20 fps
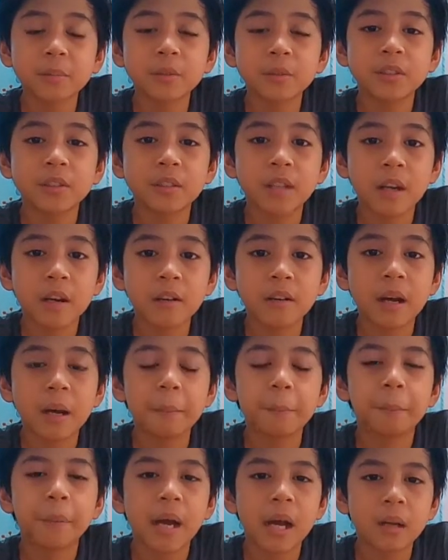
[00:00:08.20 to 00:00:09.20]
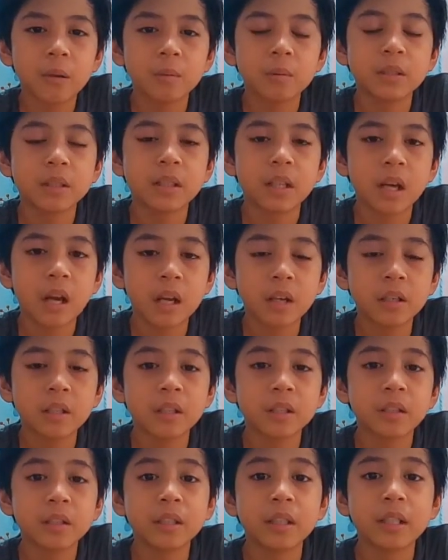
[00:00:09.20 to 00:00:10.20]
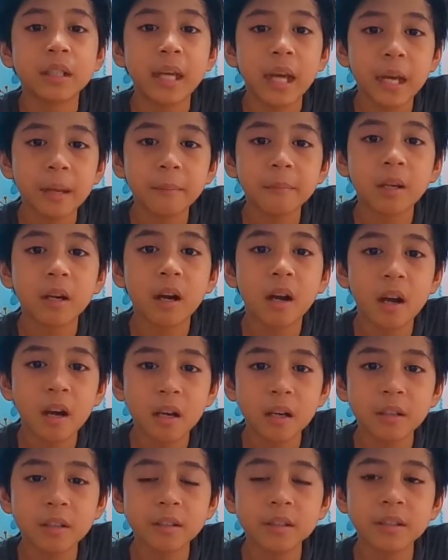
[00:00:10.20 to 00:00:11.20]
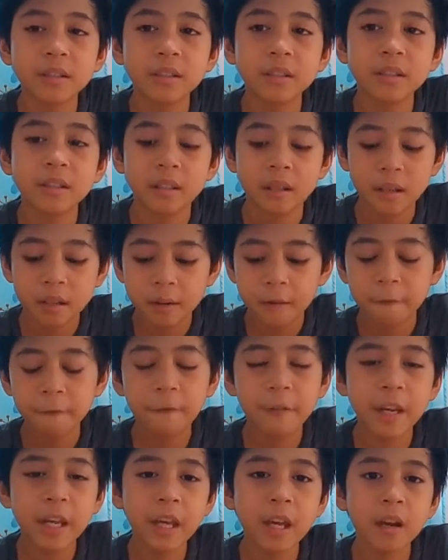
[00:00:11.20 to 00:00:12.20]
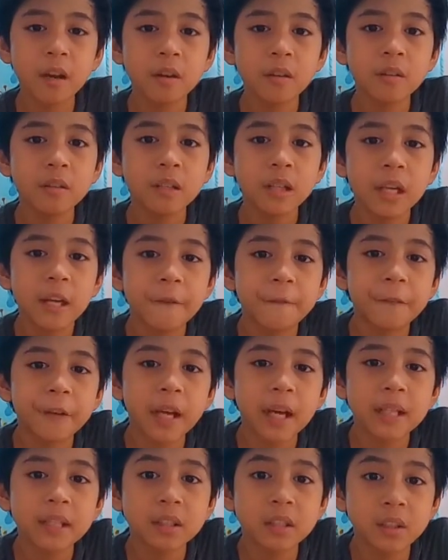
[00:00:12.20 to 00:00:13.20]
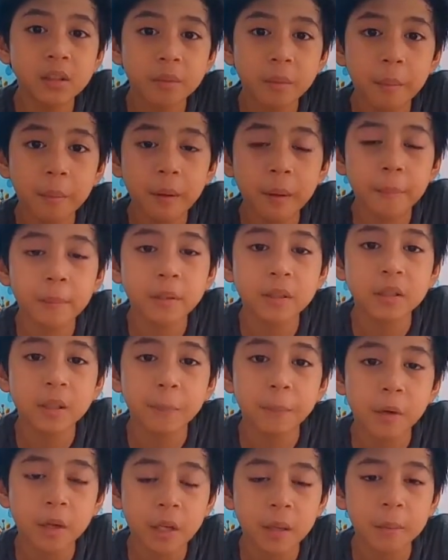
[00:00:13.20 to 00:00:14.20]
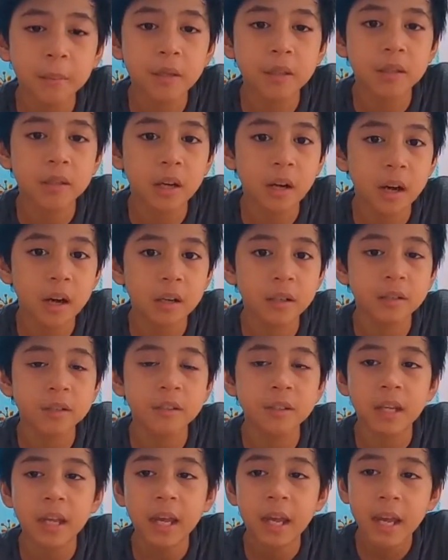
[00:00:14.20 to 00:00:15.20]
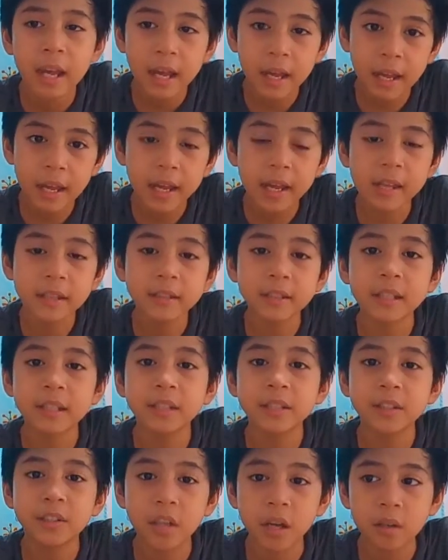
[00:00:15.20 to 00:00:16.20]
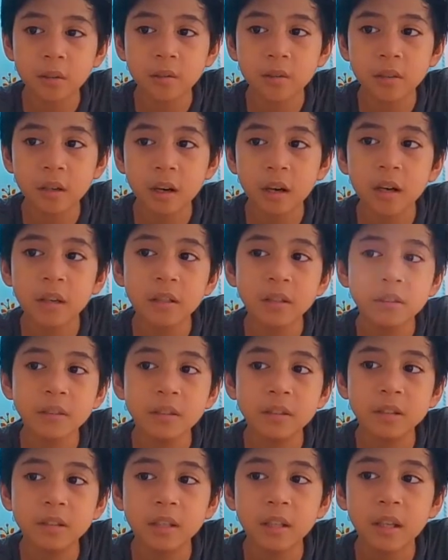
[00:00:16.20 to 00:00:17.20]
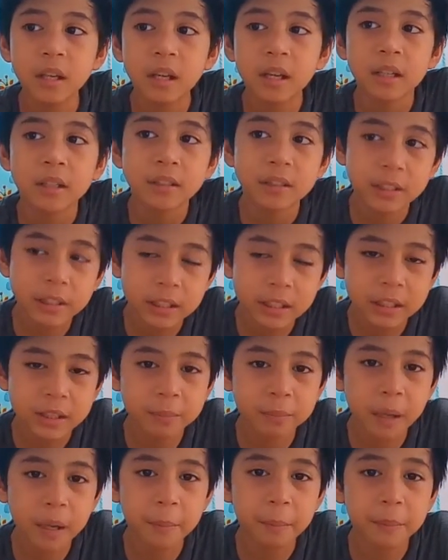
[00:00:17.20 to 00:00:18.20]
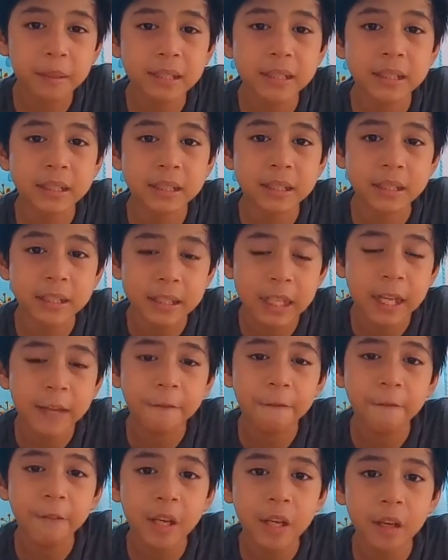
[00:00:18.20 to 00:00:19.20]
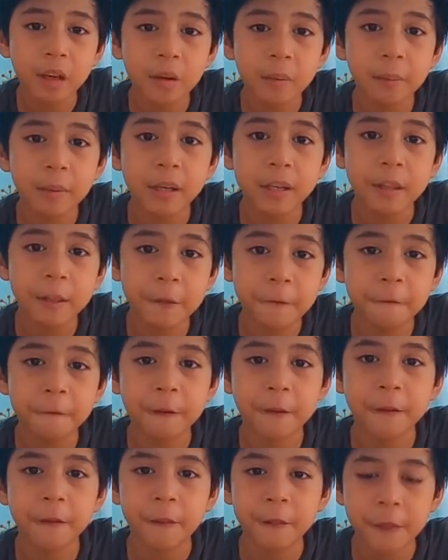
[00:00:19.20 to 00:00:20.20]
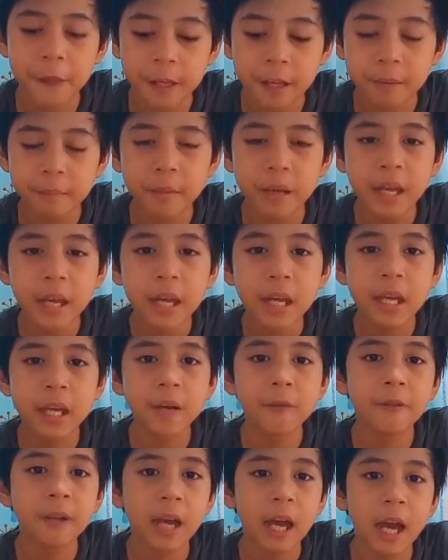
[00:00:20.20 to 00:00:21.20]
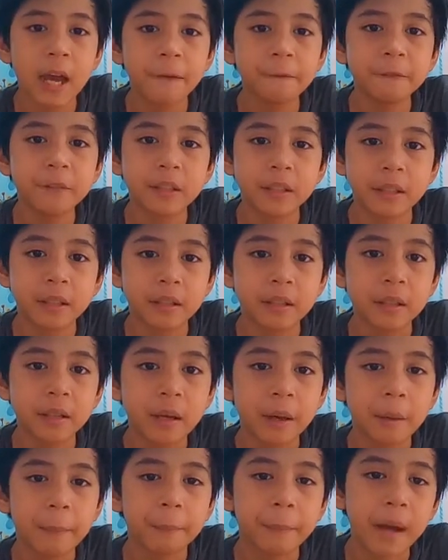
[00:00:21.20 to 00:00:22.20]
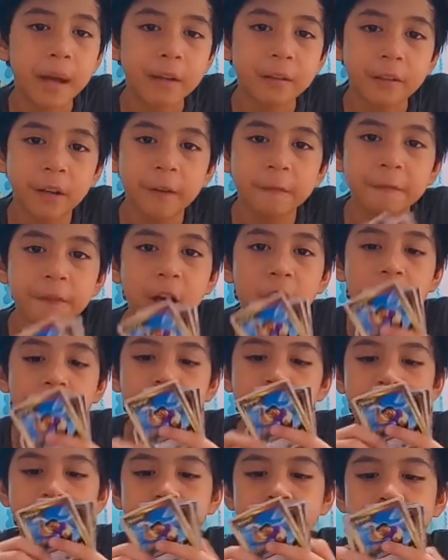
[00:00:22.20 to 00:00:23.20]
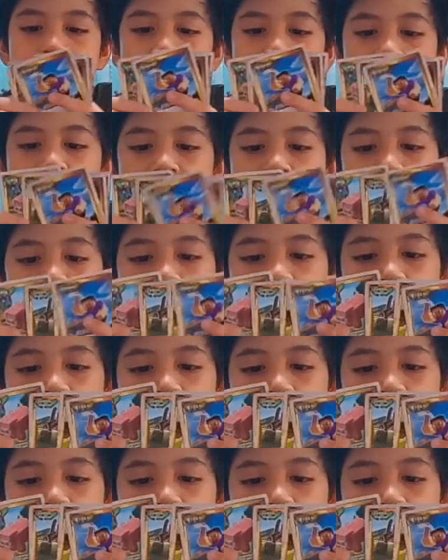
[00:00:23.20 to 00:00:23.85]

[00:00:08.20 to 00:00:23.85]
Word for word: Twitch channel. I'm back with another game cards video. If you guys still remember the Pokemon cards and the Ninjago cards, this might be the same video but different theme. Here we have the Minecraft cards.